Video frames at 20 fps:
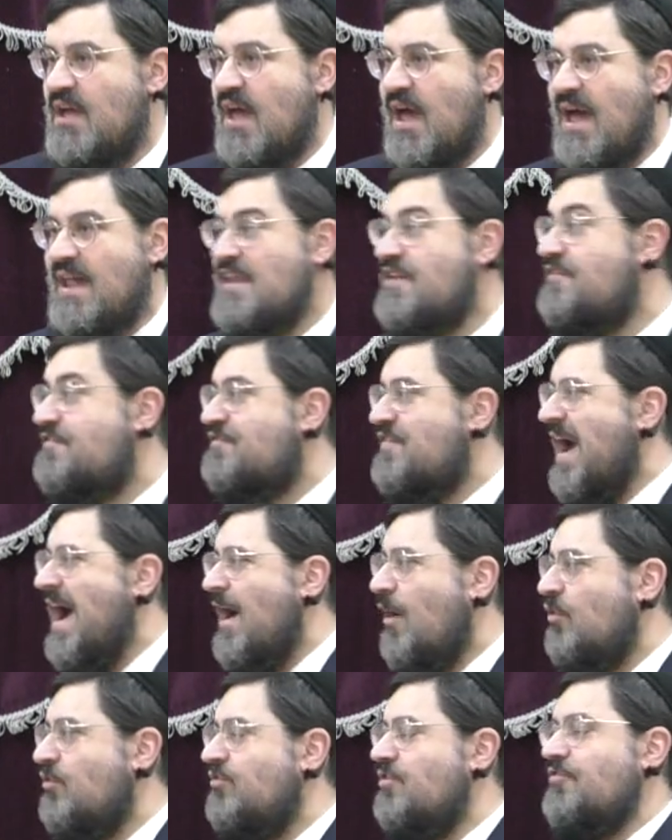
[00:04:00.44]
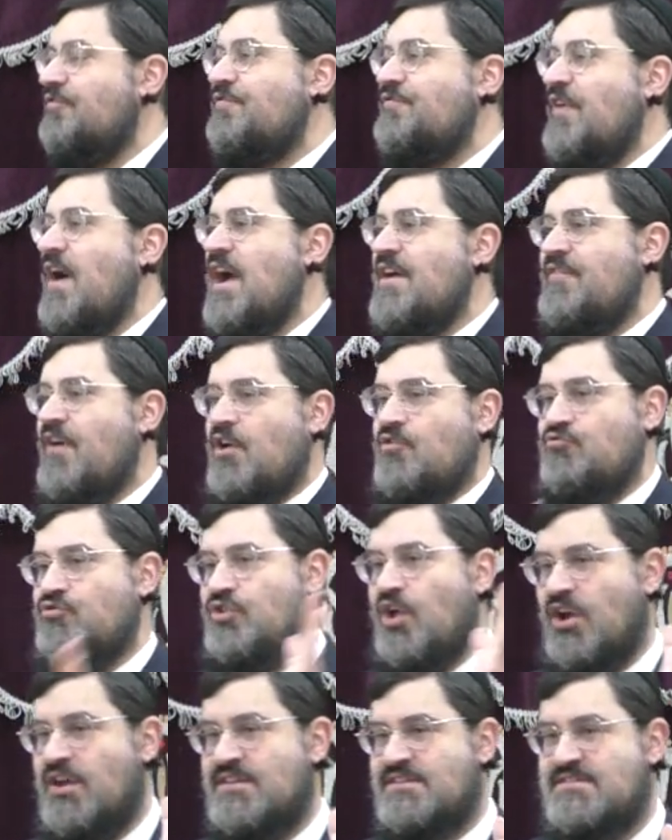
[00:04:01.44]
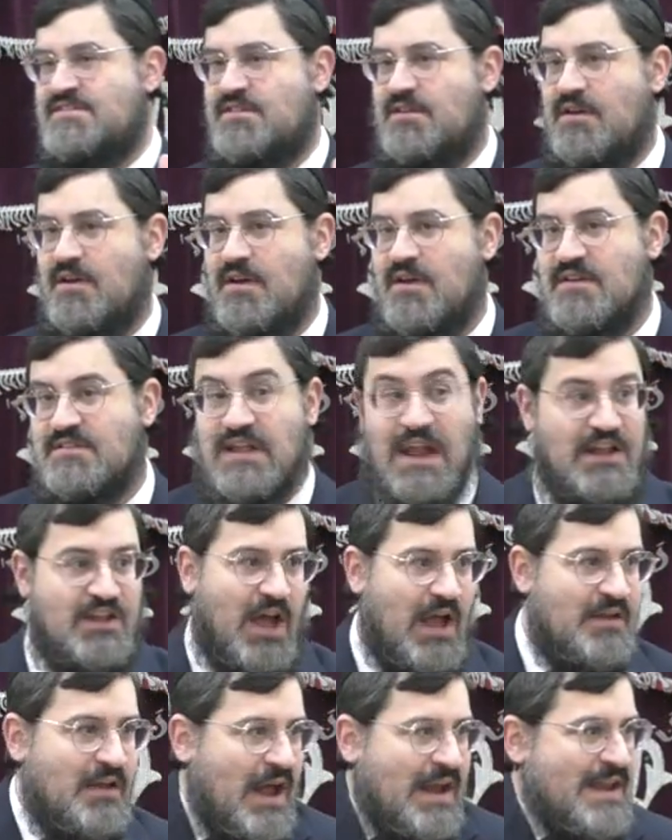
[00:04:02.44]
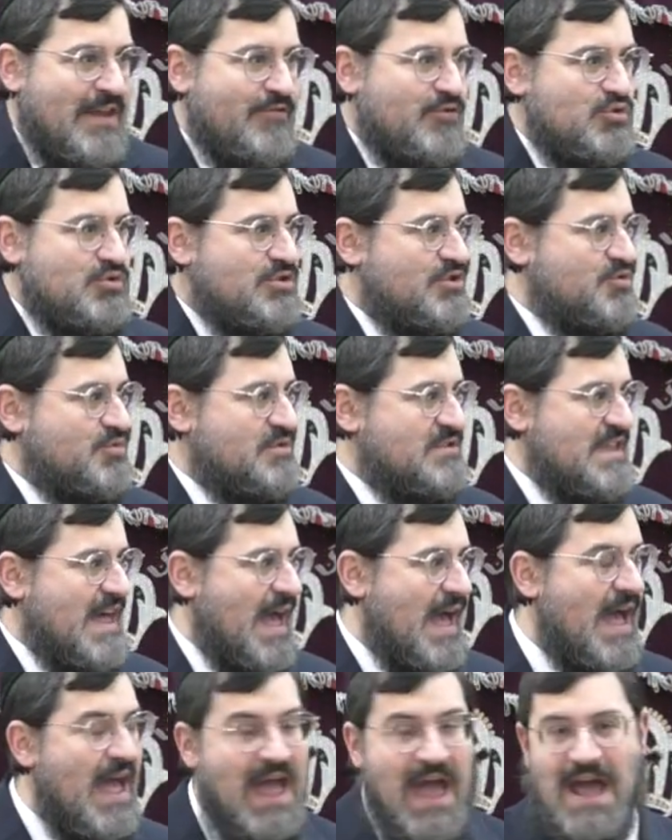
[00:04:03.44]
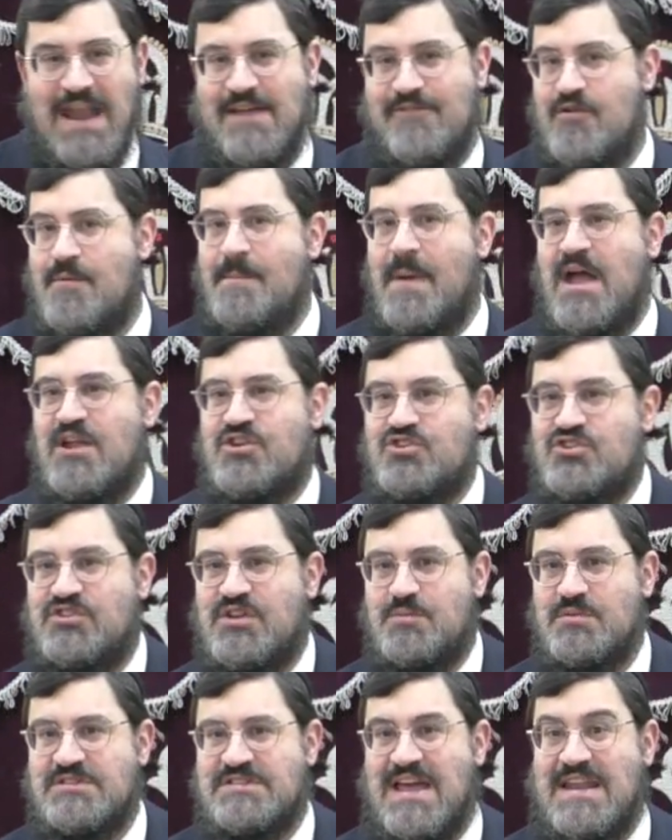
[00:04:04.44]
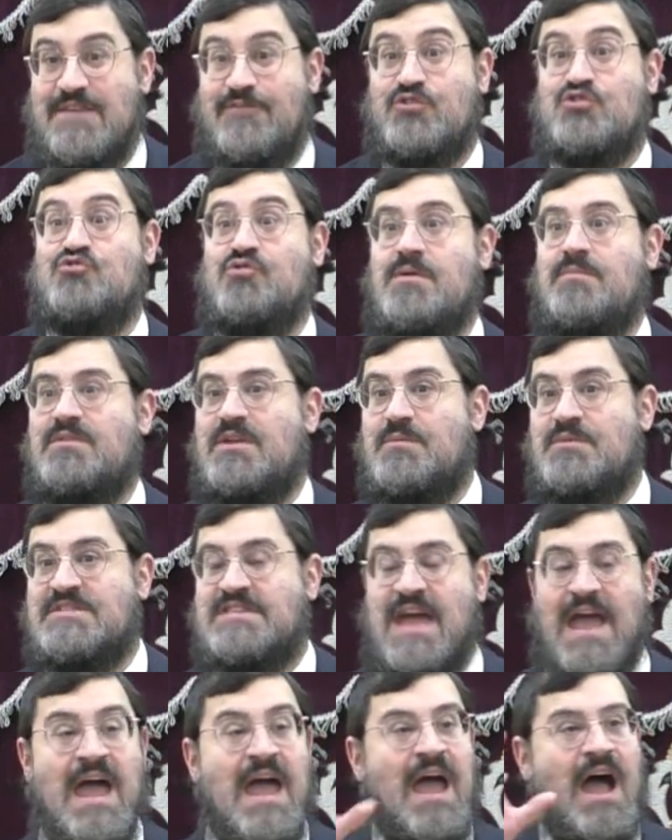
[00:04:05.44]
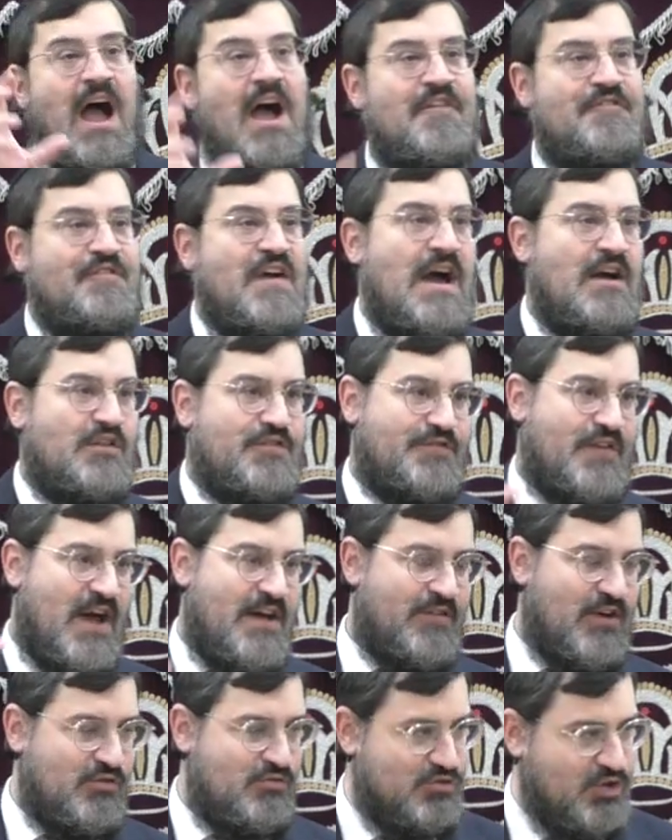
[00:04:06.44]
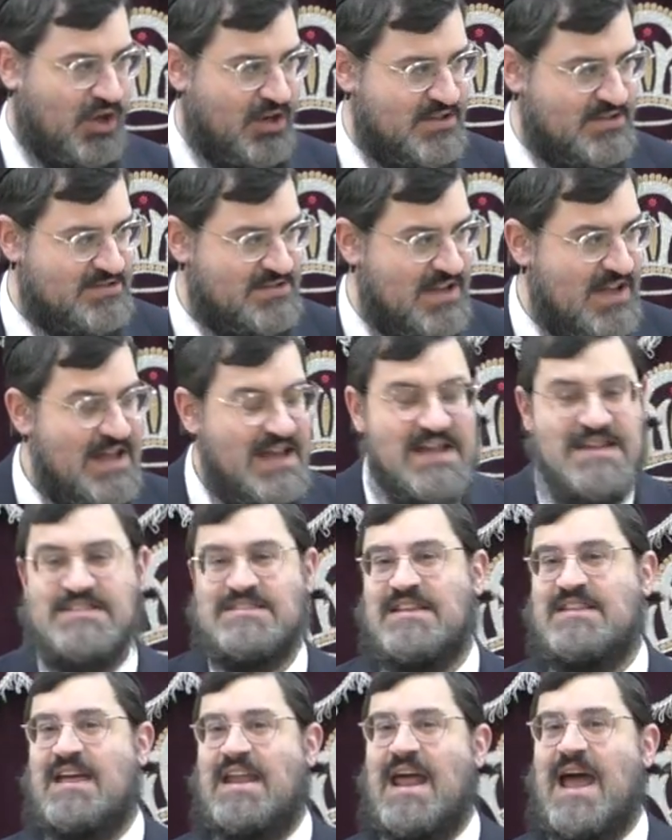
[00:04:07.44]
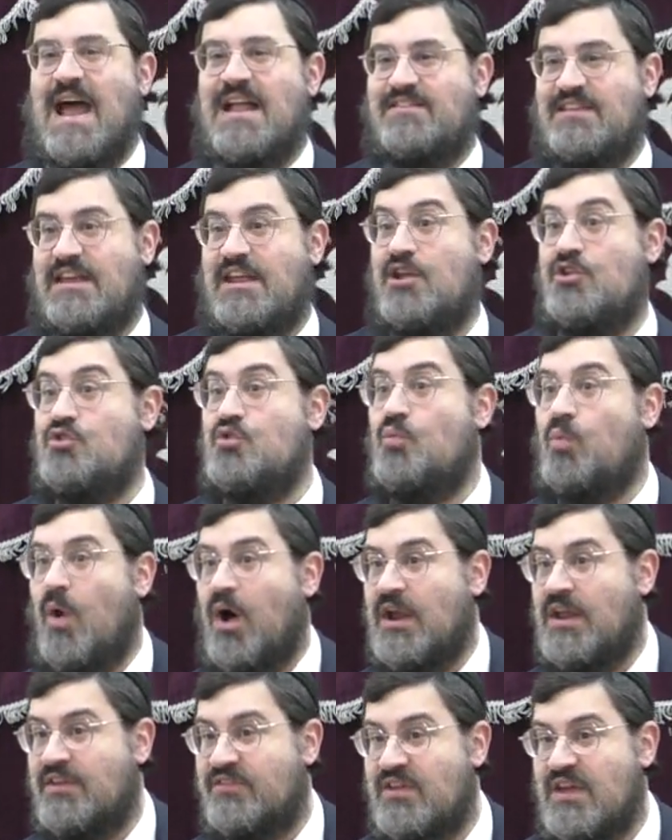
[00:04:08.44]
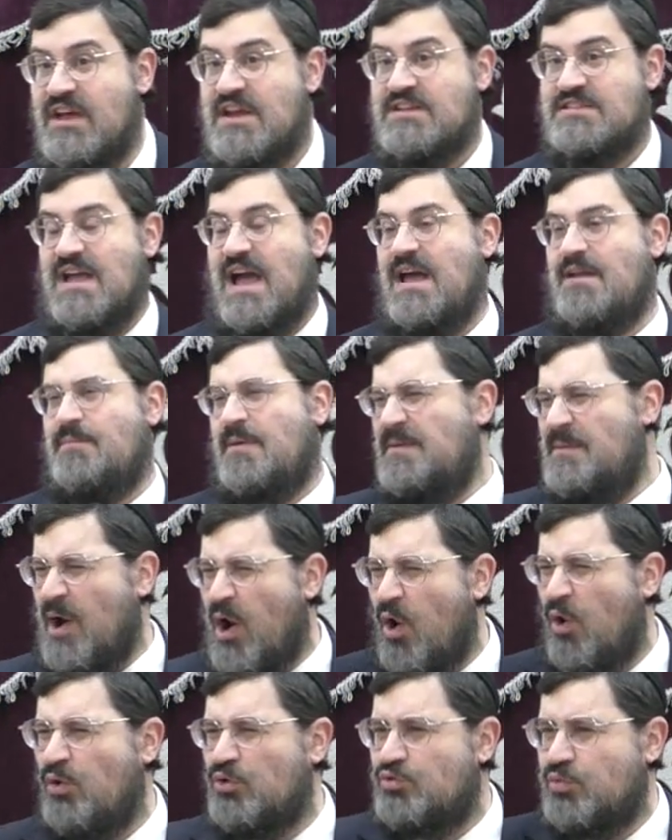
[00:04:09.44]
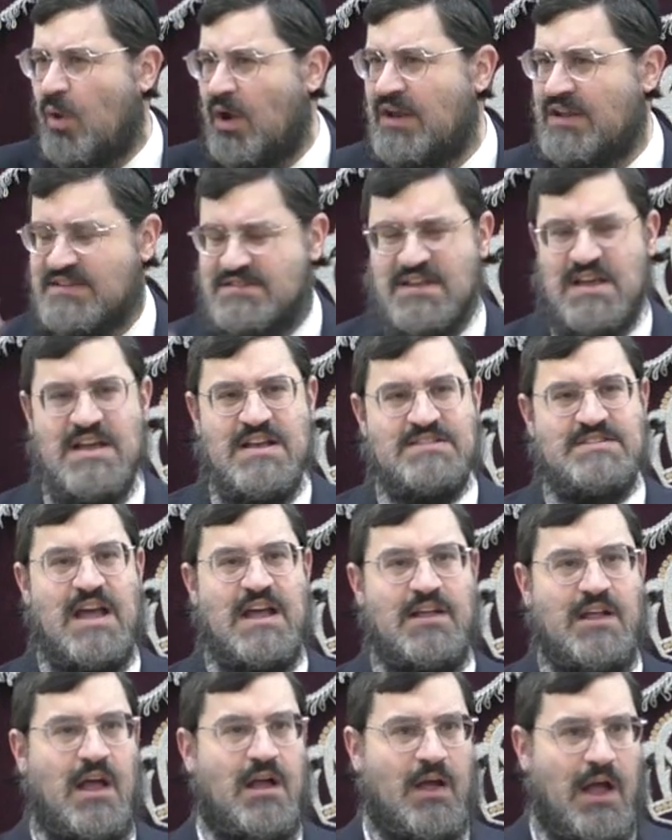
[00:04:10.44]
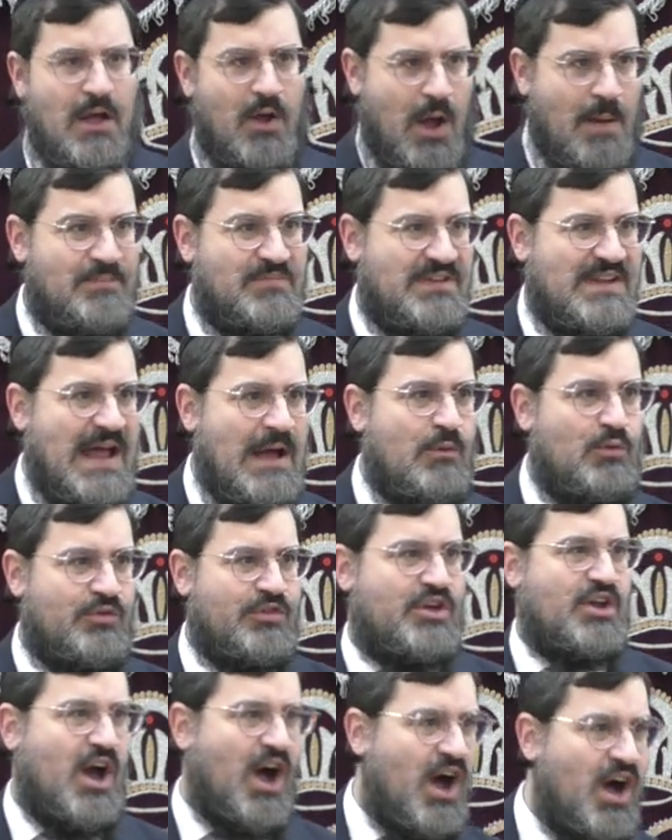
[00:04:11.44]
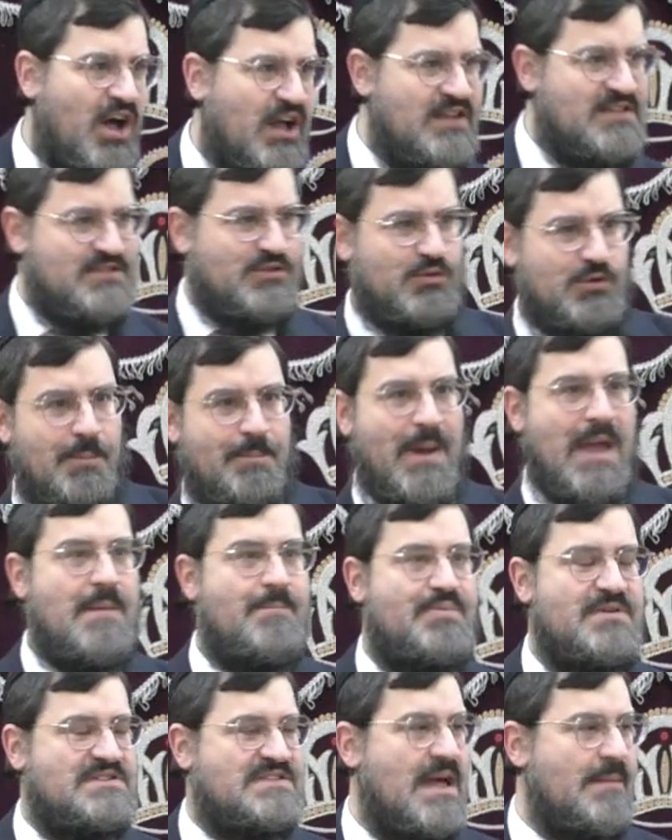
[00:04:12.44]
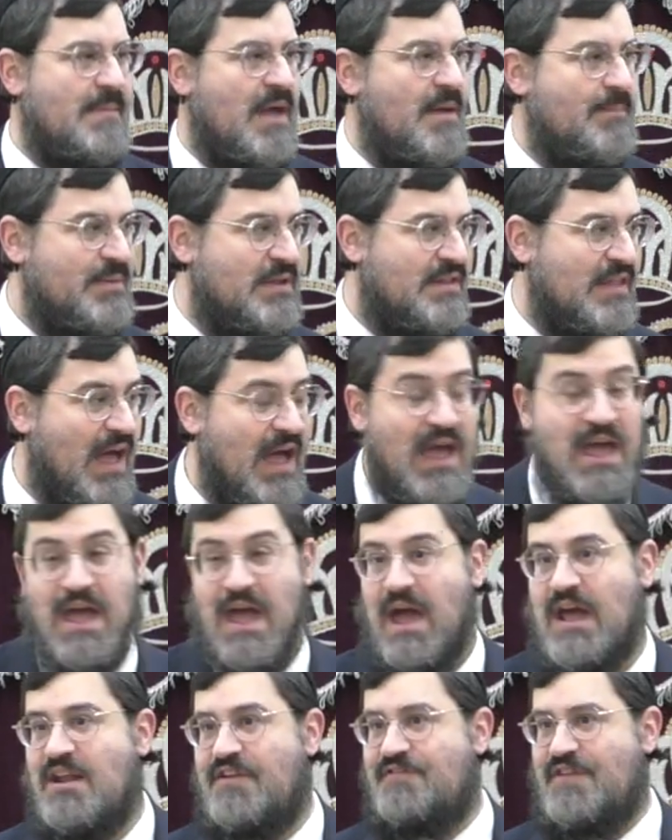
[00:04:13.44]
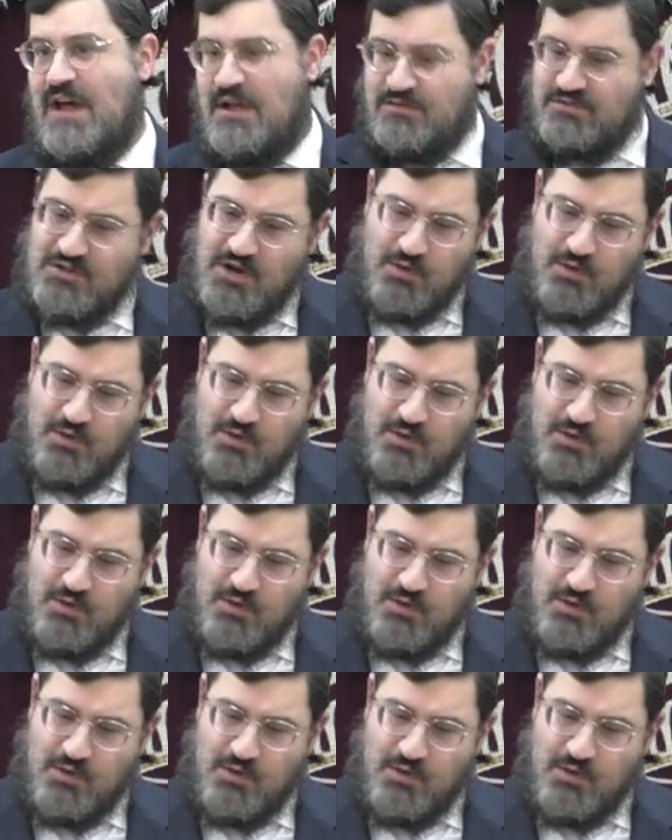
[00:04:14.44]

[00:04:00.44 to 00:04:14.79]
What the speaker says: and he found $500. So I never knew this was there. I never imagined it was there, never dreamed it was there. I found $500. He said, then I had to get a new wallet. So I had one of my old wallets. So I emptied out all the cards and all the papers that may have been there, and I found,